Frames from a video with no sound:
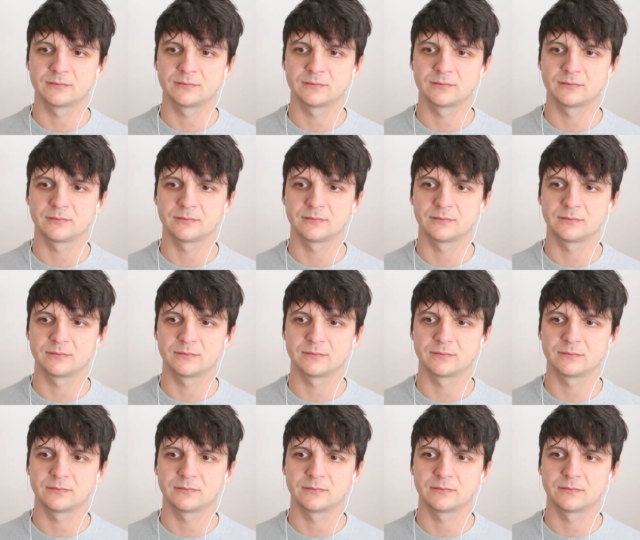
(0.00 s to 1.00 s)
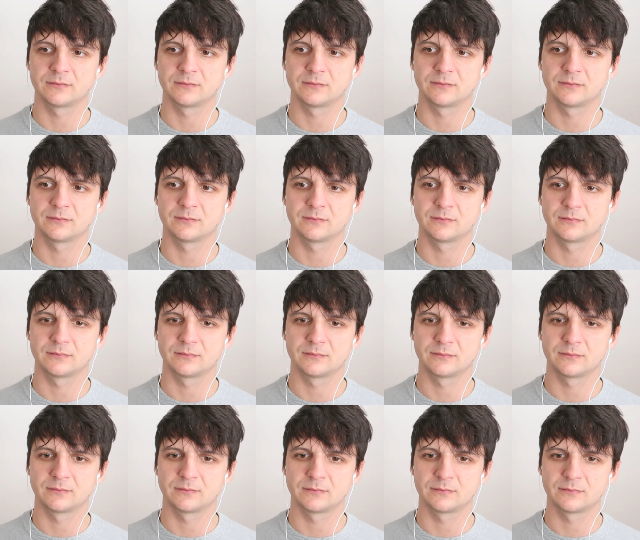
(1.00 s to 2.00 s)

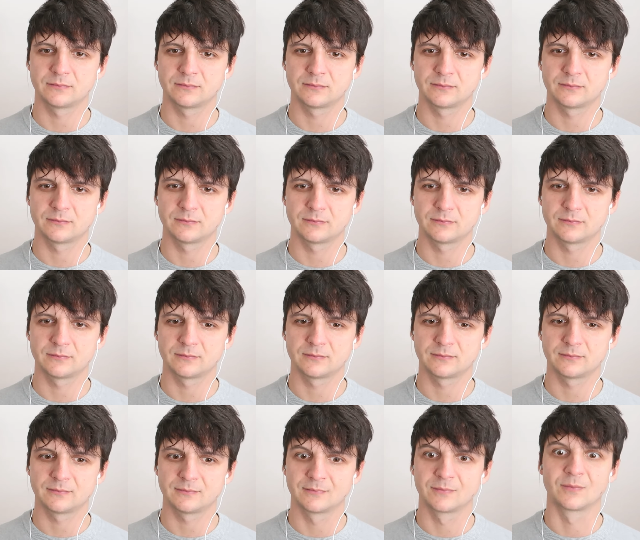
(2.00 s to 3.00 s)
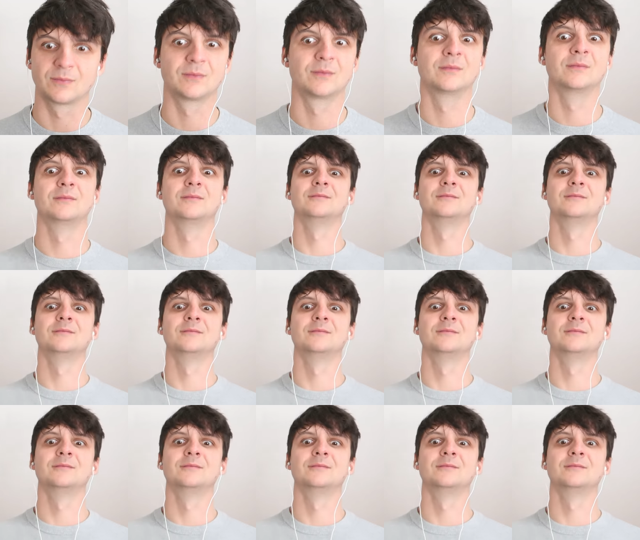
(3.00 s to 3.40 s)
Nobody speaks.